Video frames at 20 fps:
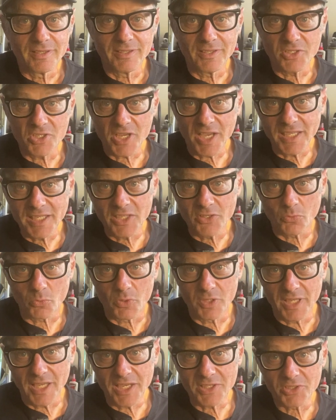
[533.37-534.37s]
the Chinese
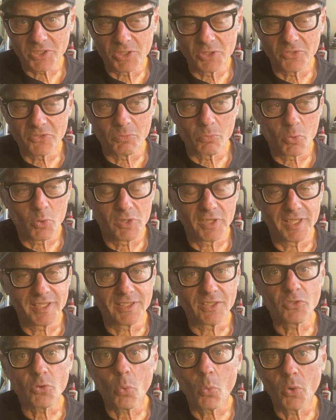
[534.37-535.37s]
one, actually looks more like
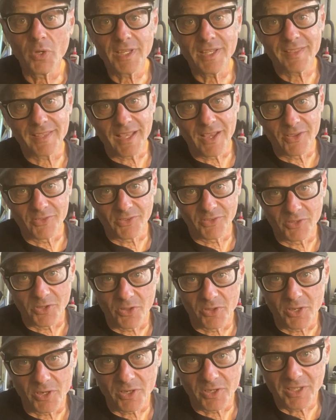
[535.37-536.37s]
the
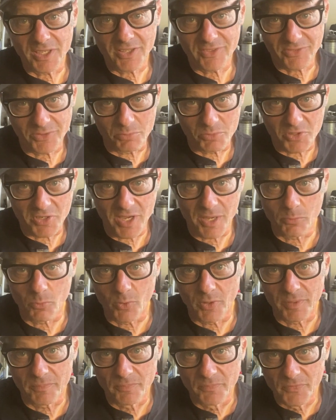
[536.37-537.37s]
$20,000 custom shop
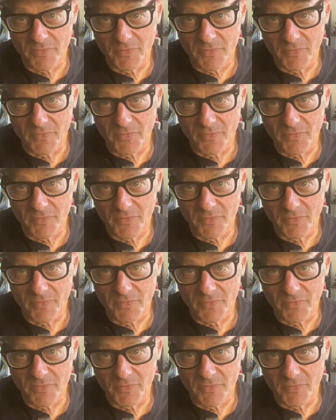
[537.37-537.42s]
one.